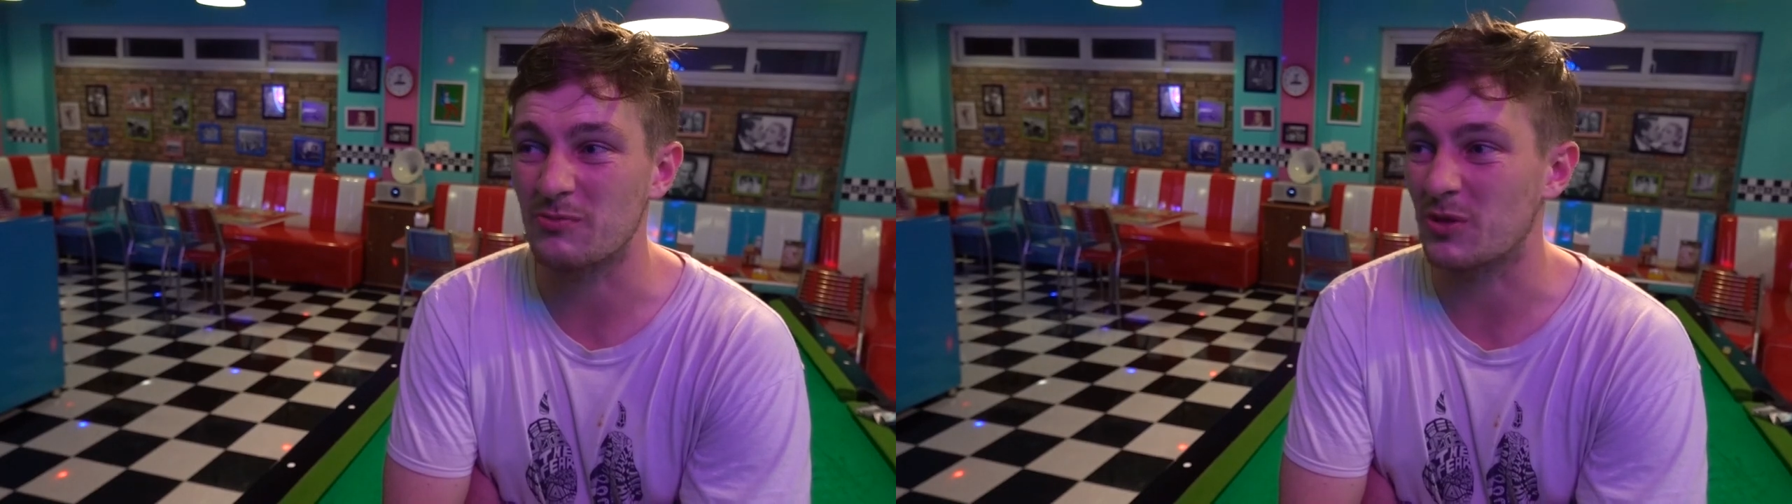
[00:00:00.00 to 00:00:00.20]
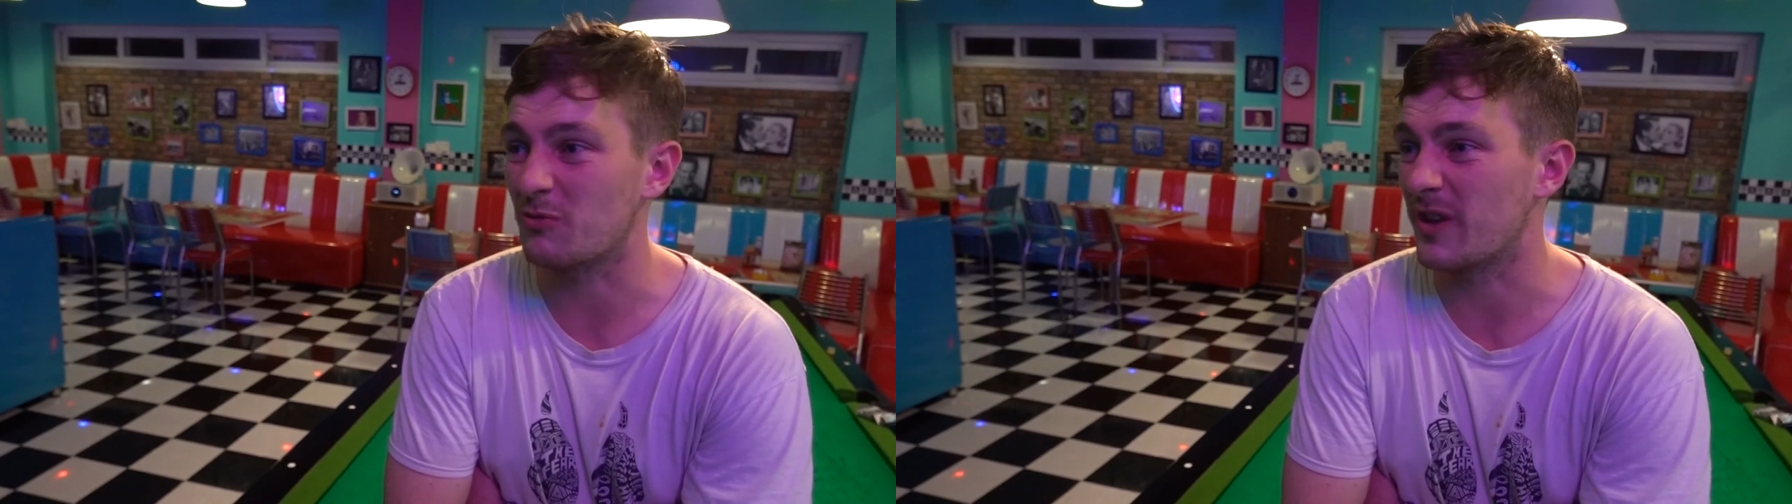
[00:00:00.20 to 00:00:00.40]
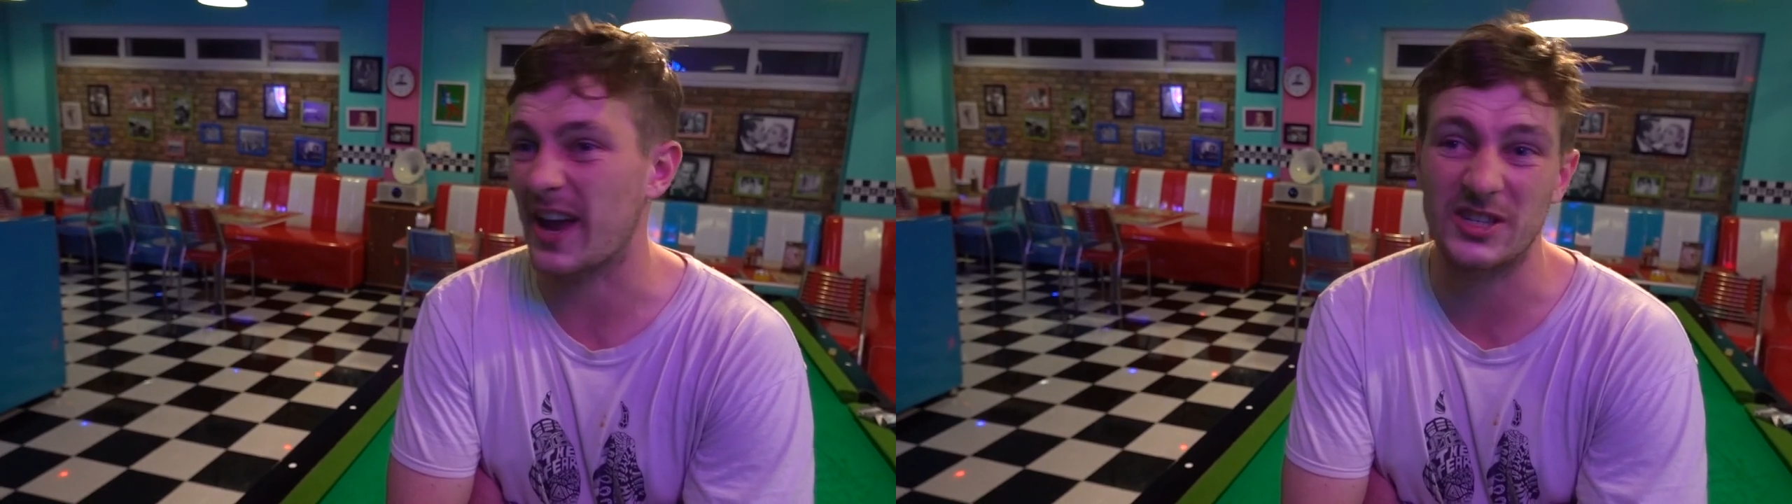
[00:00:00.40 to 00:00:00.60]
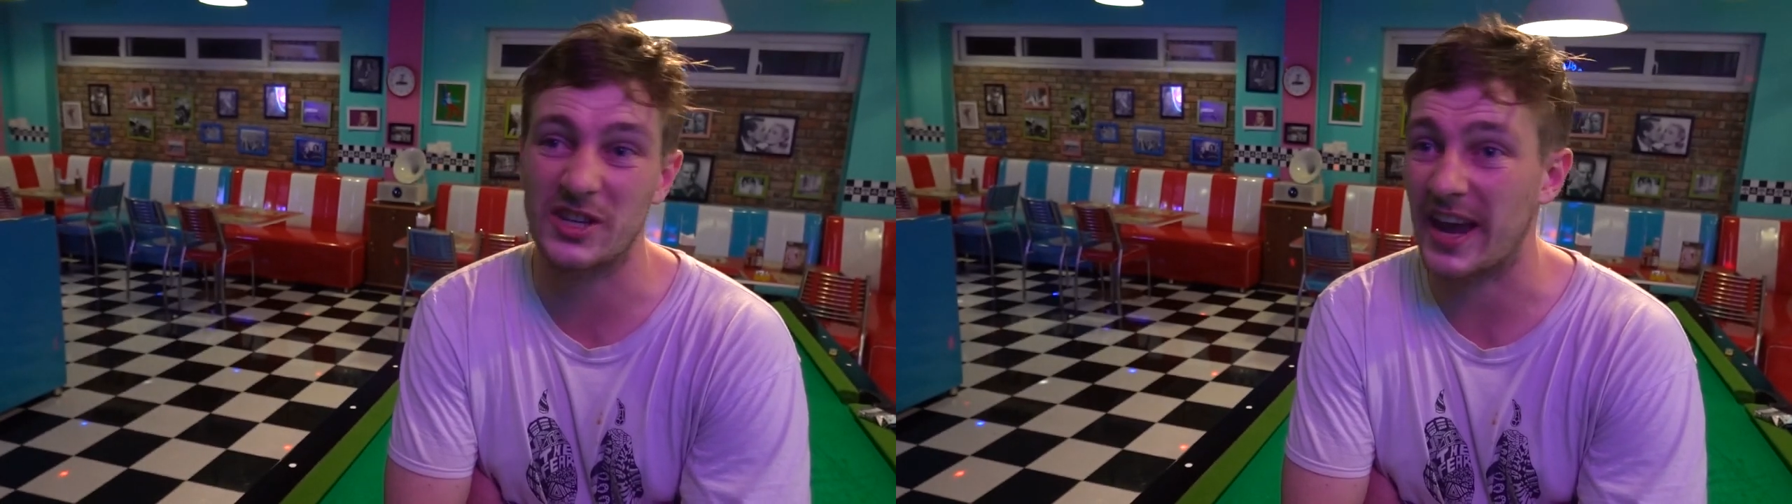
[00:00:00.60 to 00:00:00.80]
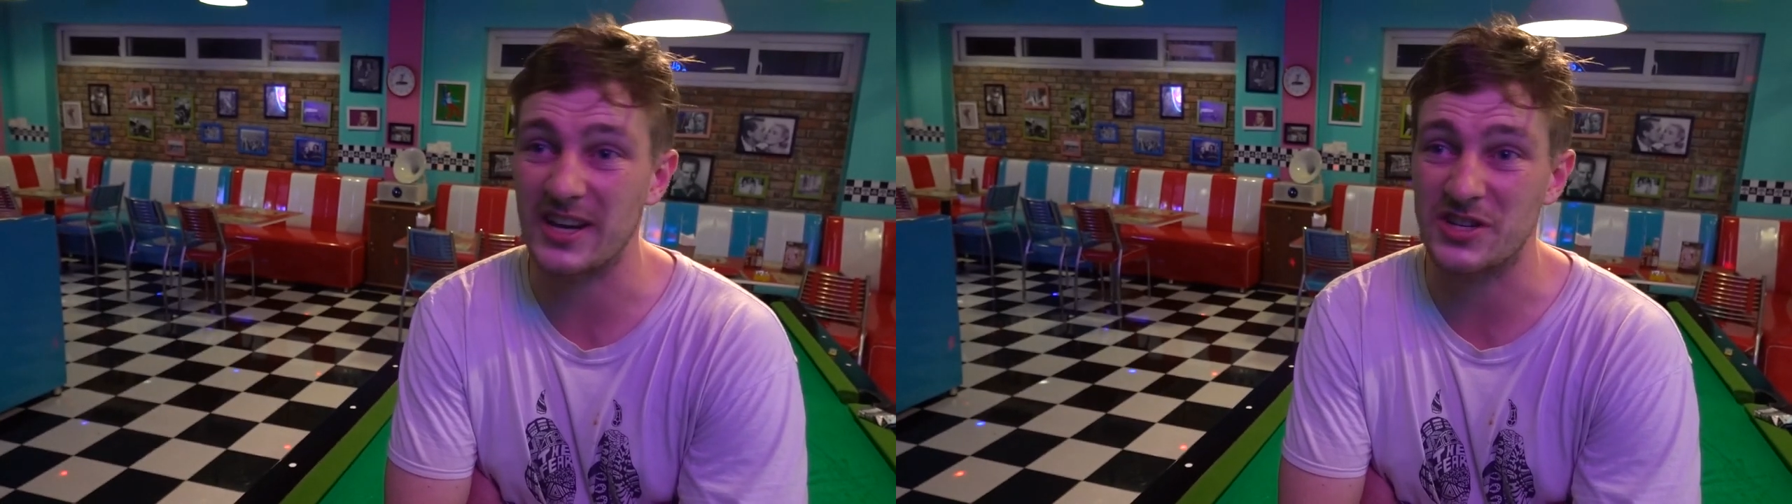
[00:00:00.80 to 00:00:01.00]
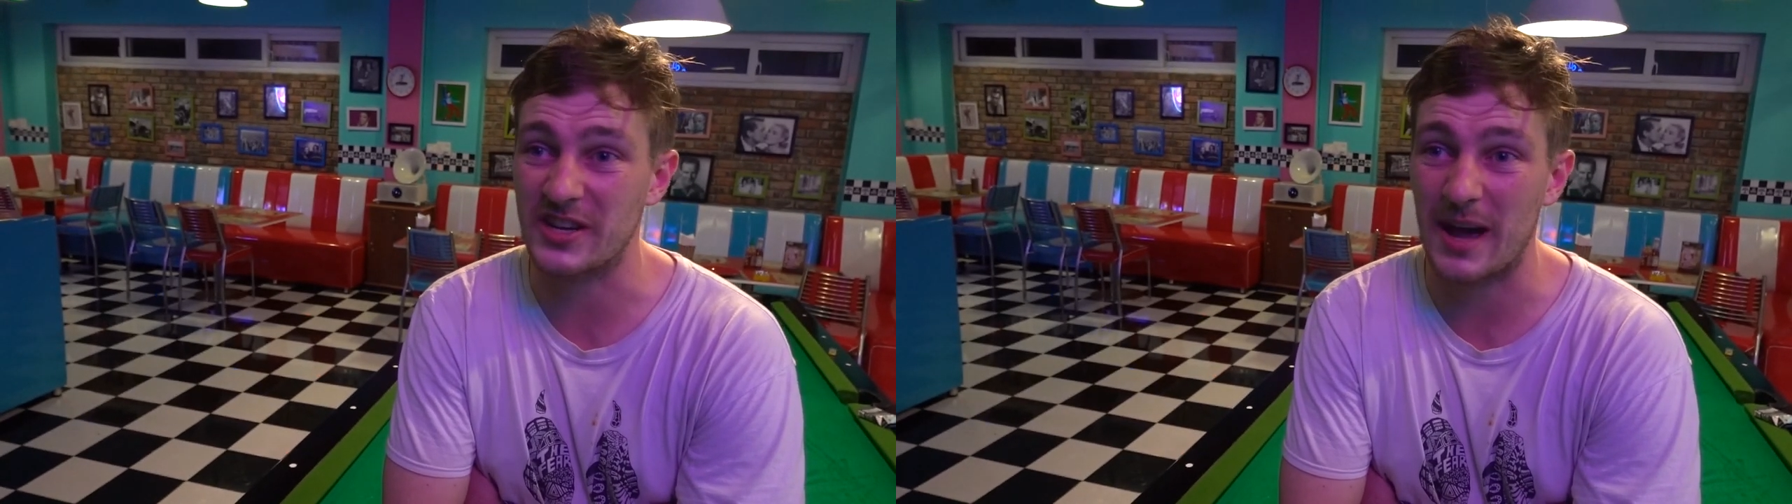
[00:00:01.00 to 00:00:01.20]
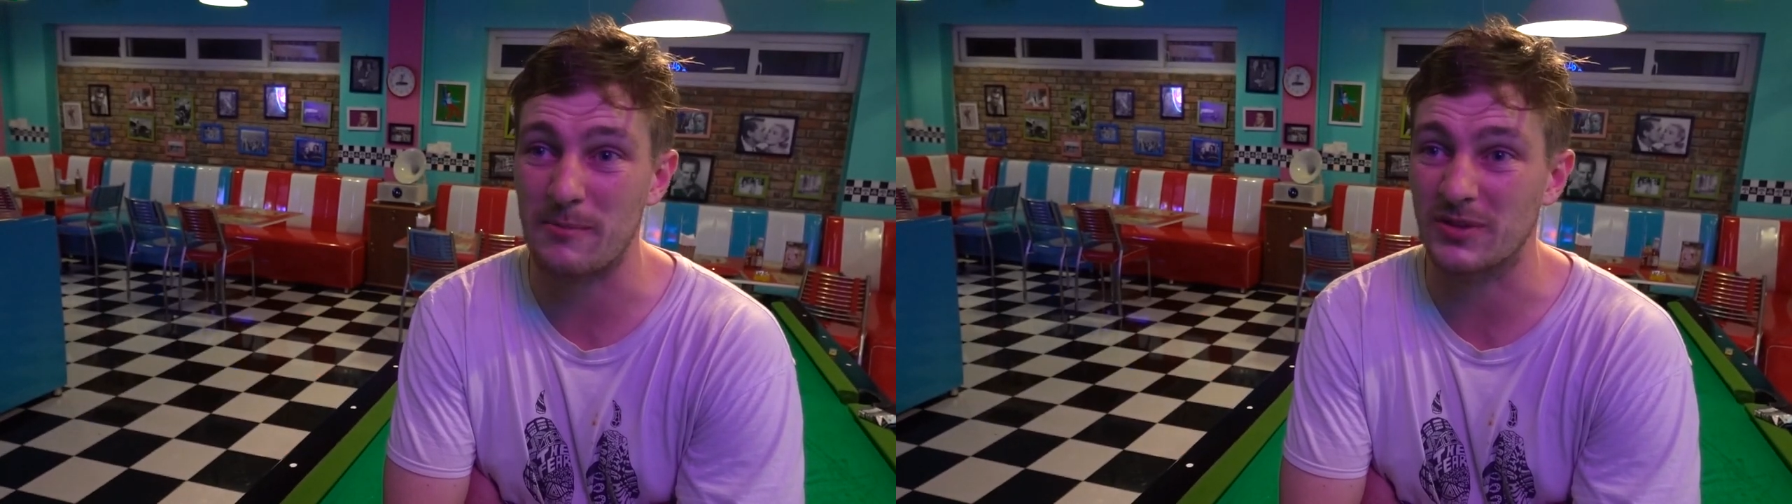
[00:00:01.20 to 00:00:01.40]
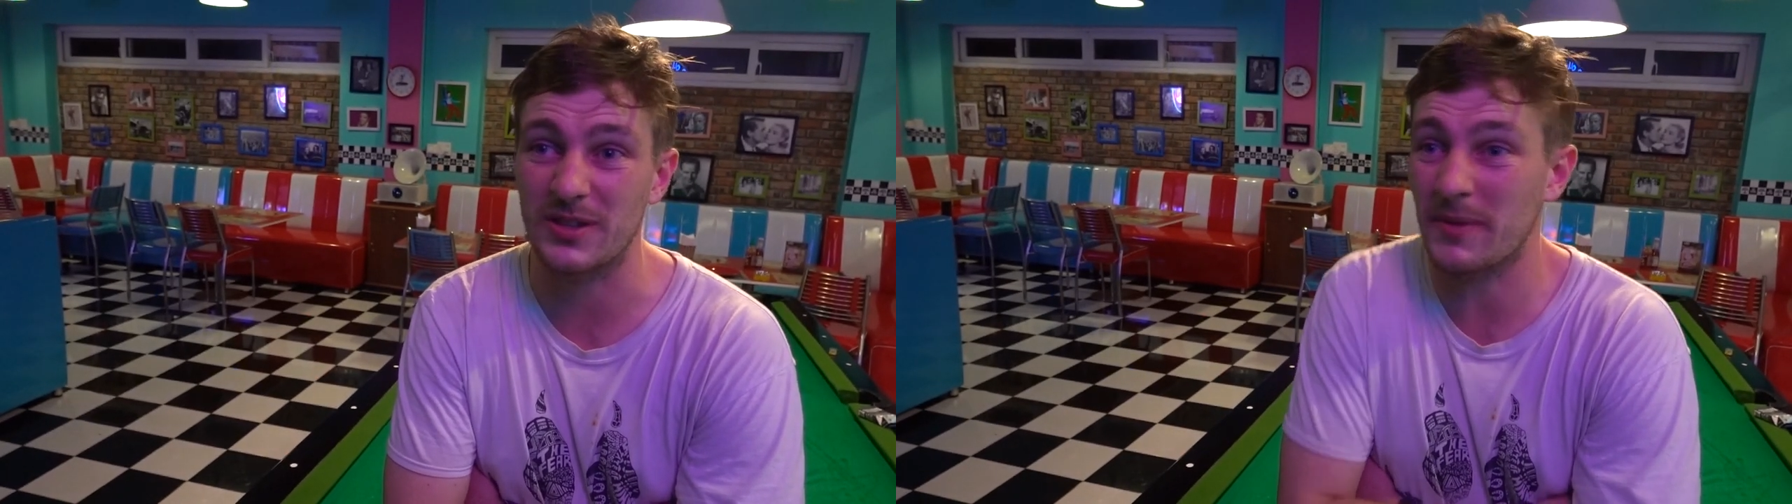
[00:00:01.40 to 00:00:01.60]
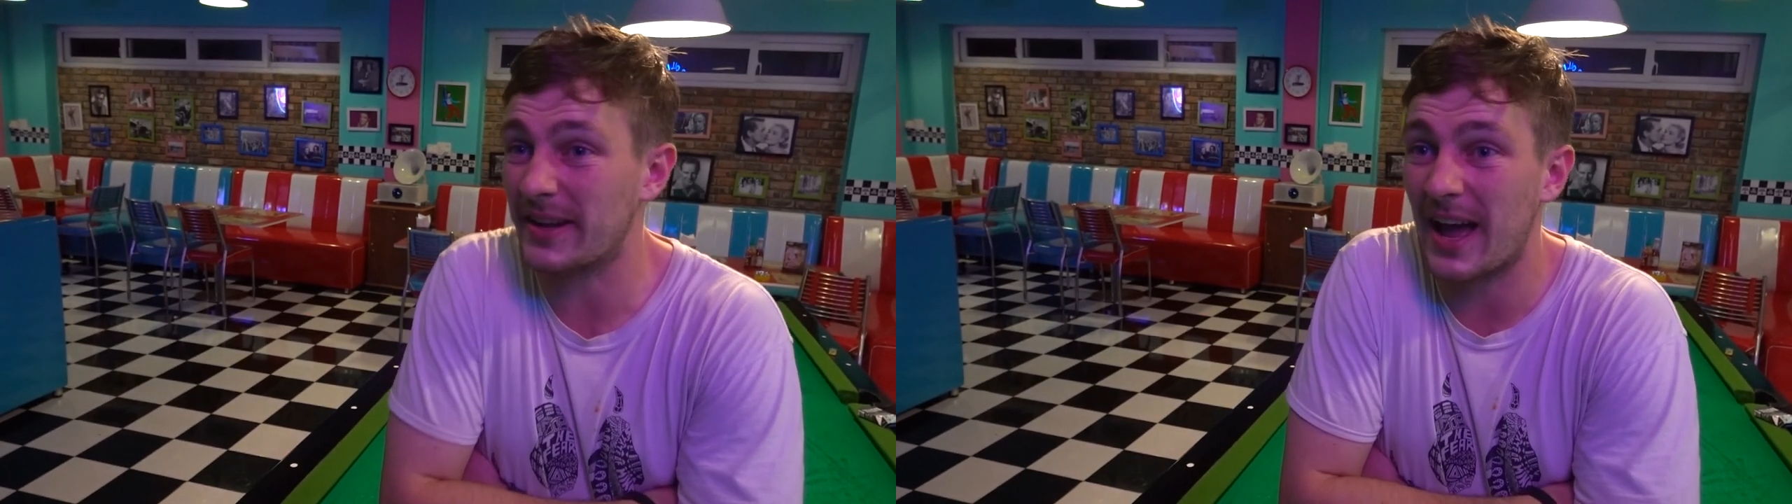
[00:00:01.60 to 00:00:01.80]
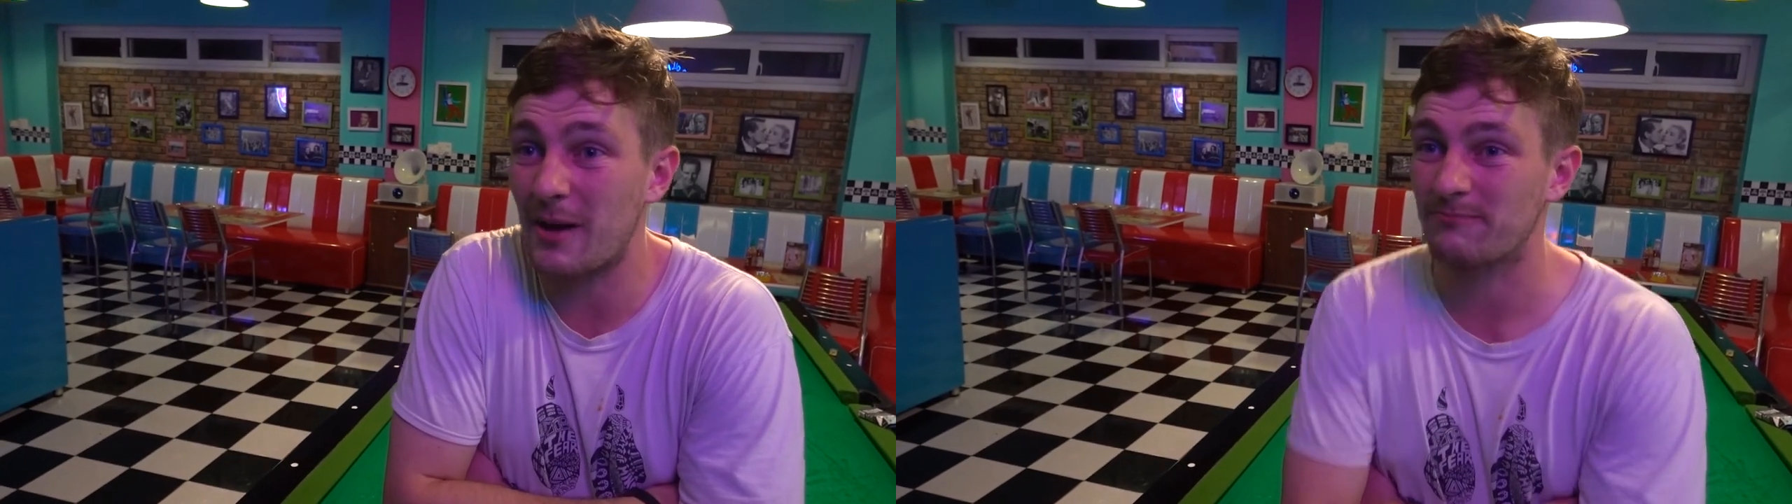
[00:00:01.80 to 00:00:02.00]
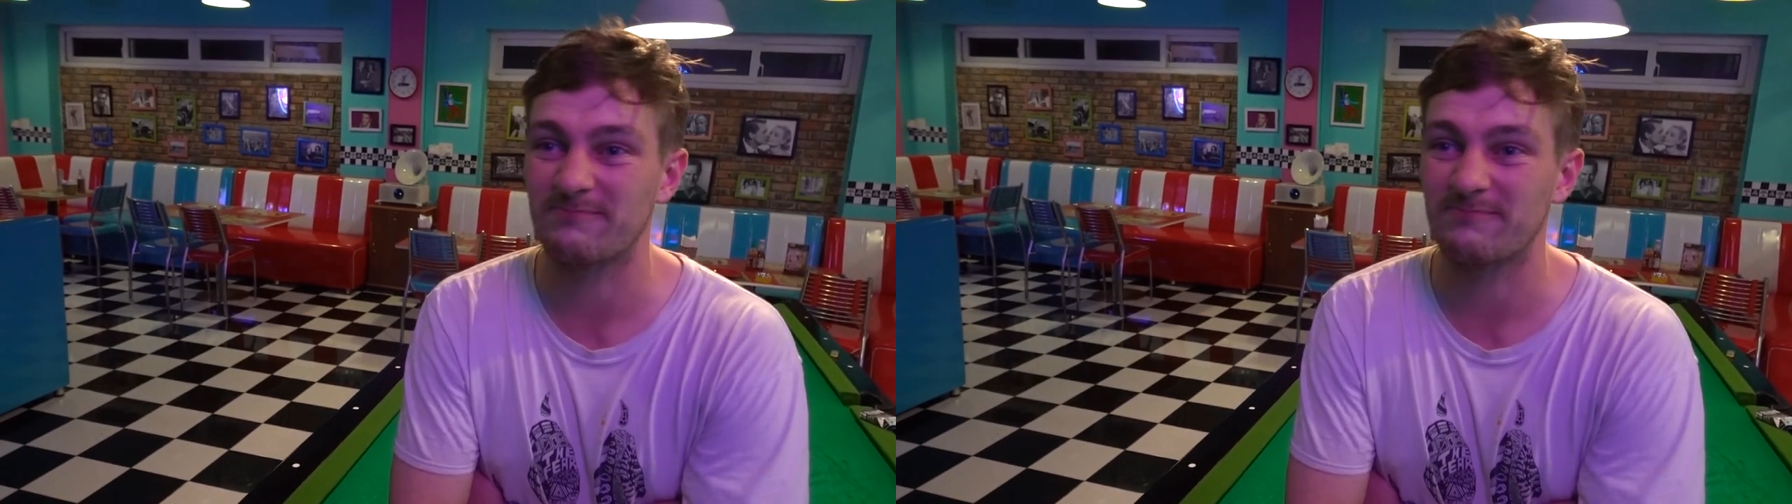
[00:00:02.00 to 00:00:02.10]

to a re-education camp or something now.